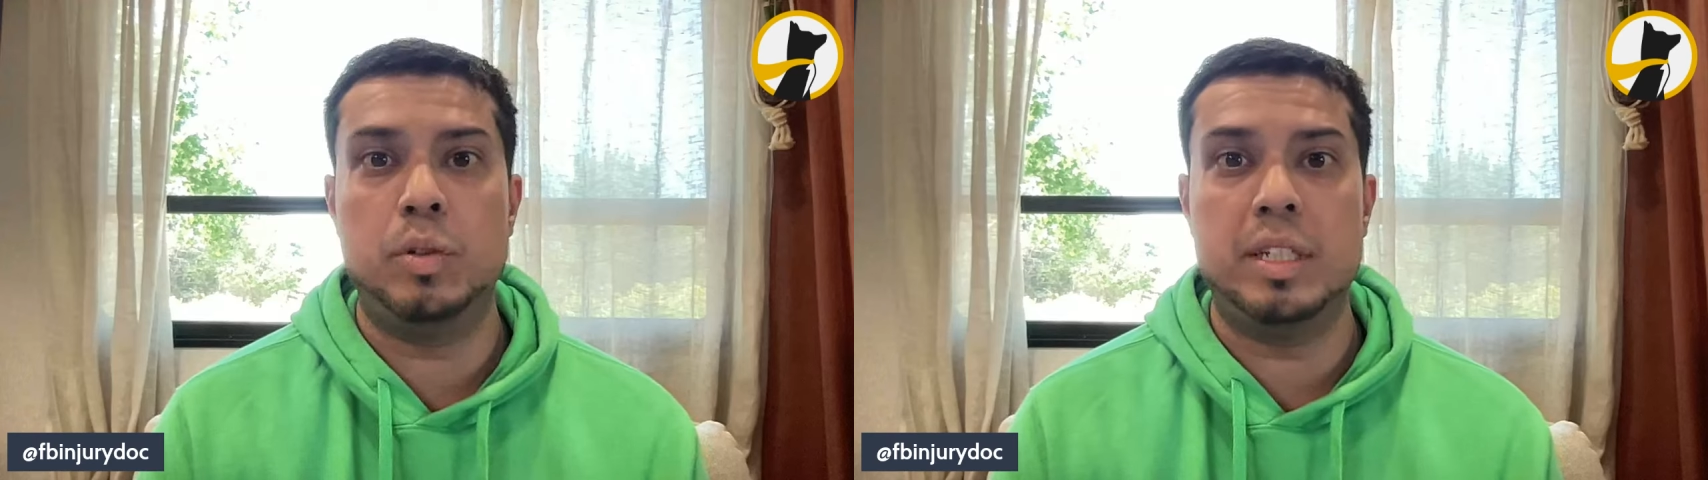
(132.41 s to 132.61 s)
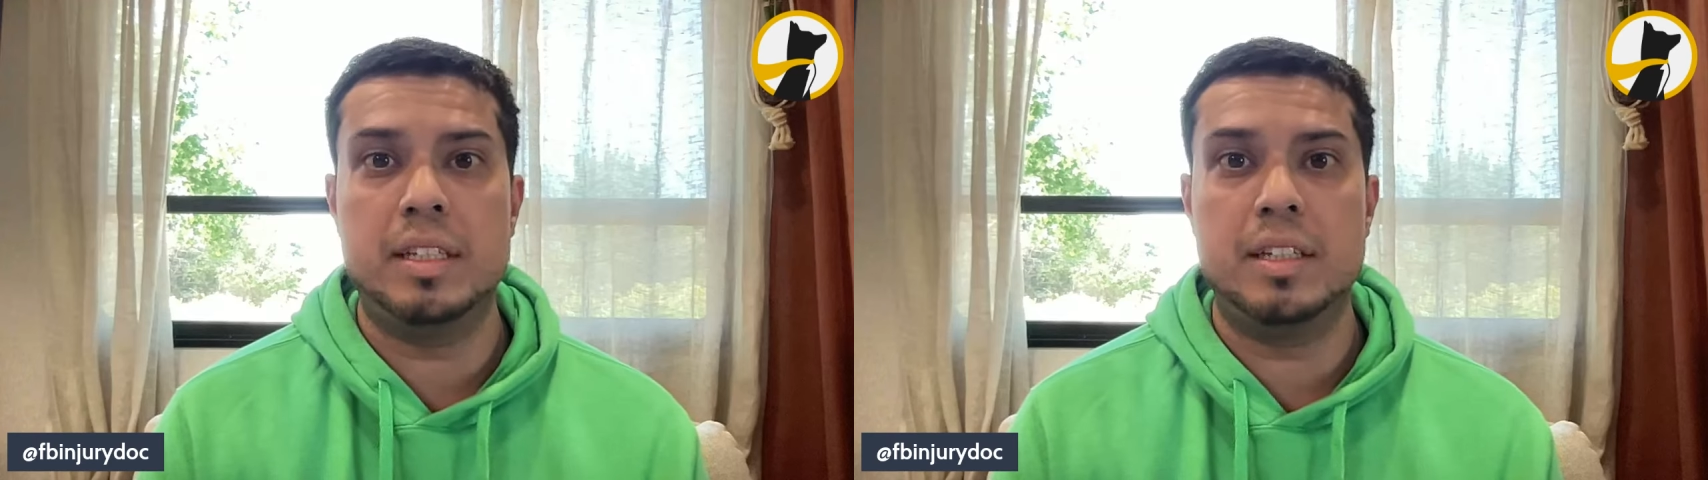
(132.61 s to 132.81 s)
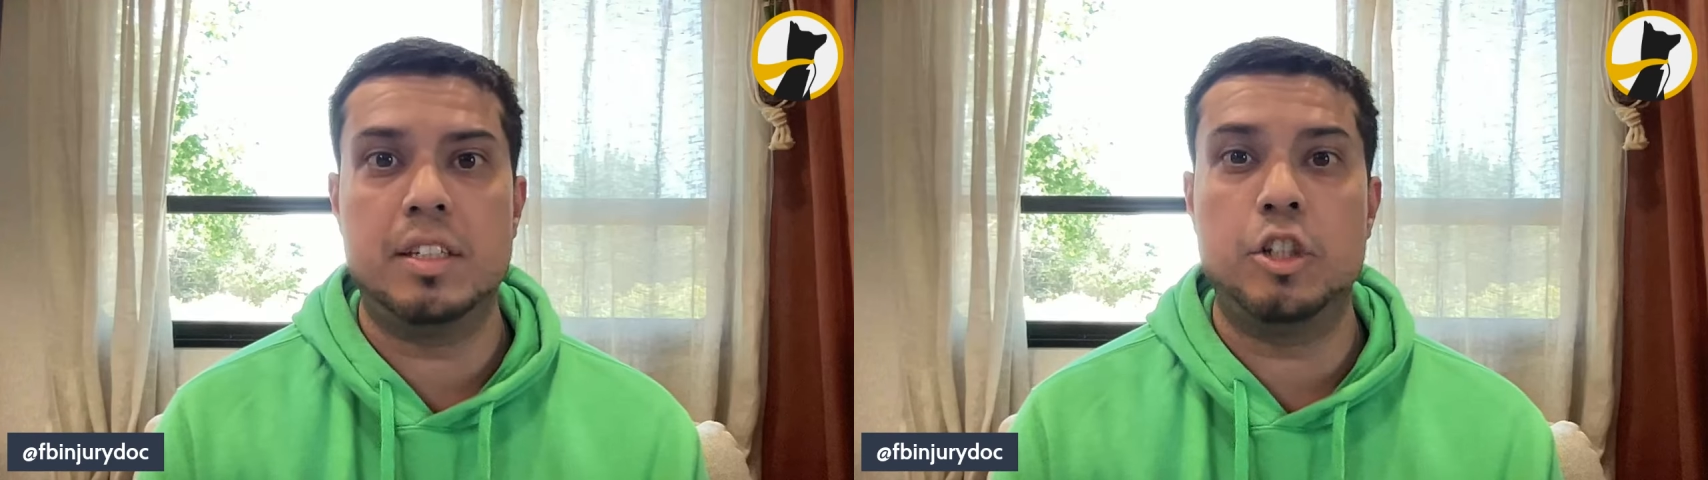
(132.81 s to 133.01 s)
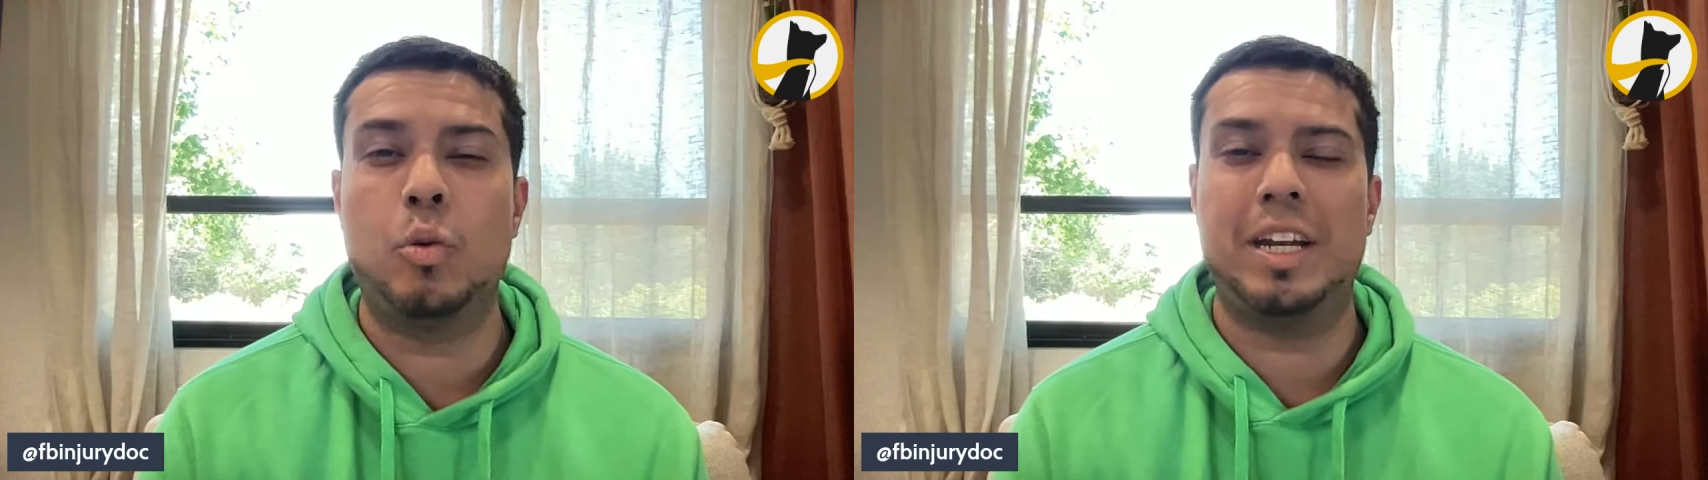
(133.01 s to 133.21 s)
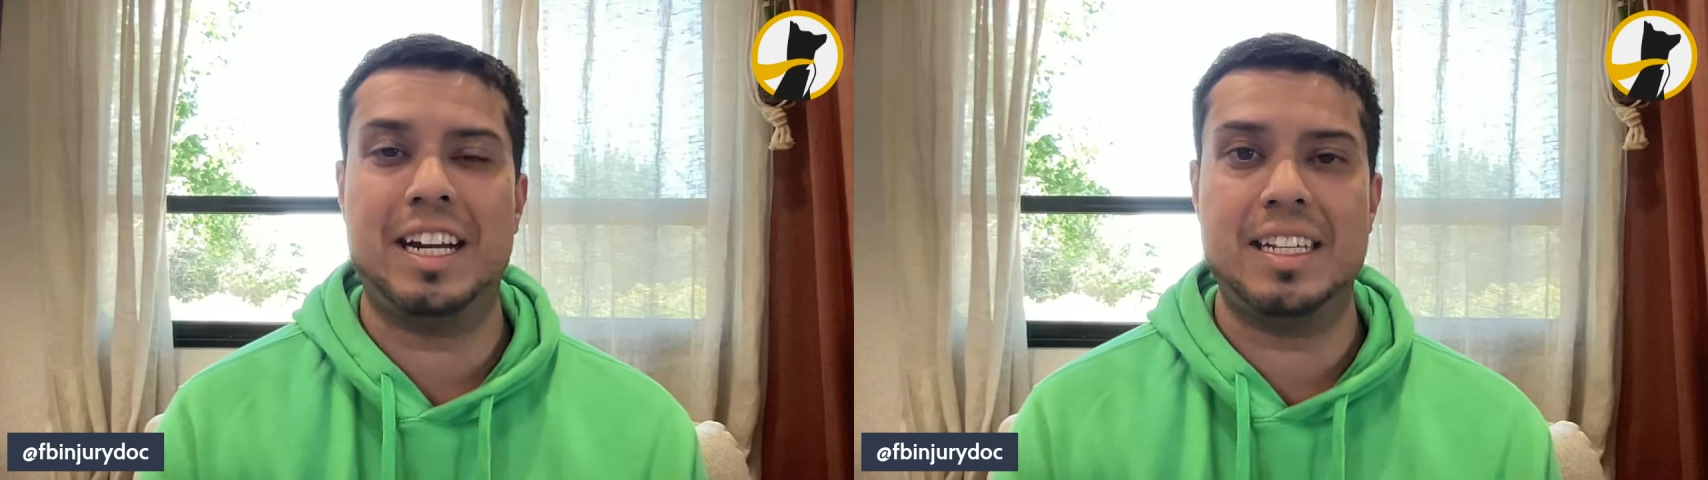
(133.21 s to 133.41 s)
who did this in
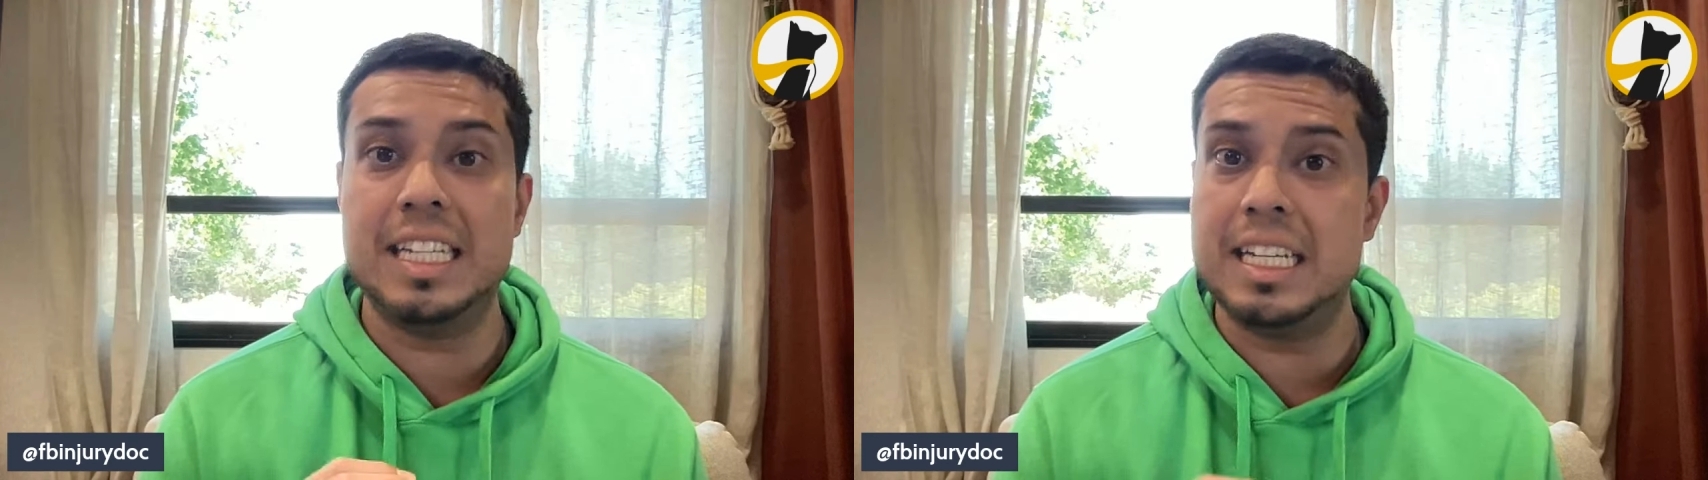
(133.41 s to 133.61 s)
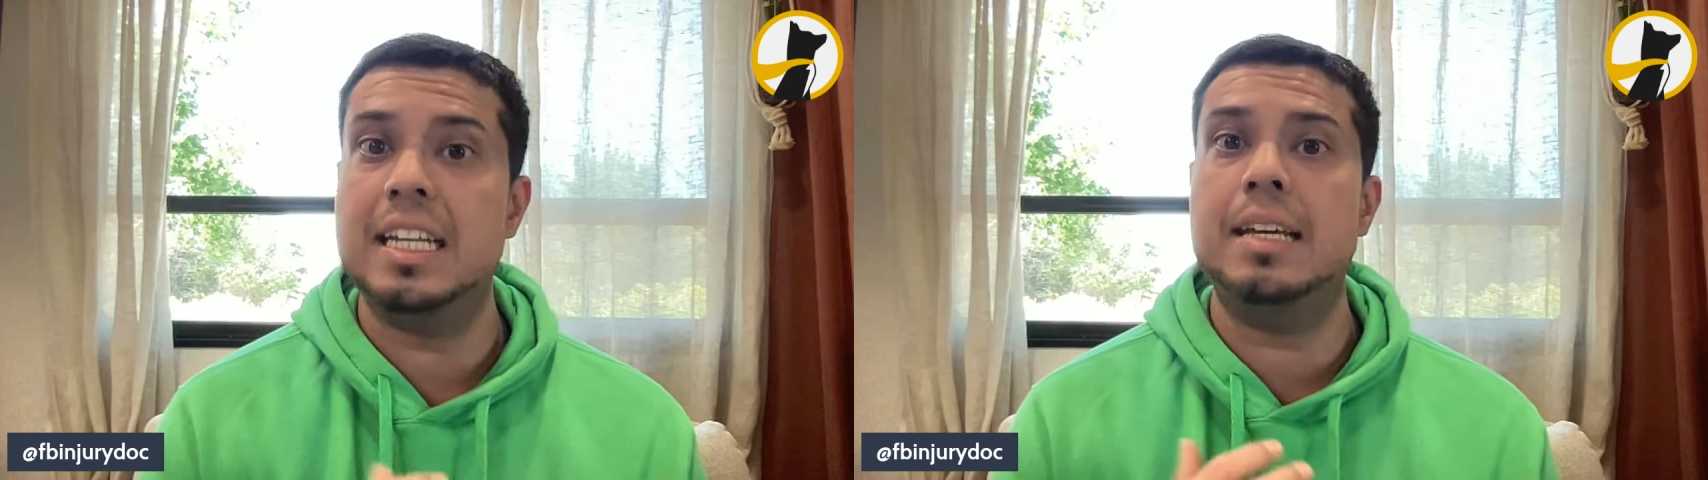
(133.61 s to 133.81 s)
2019.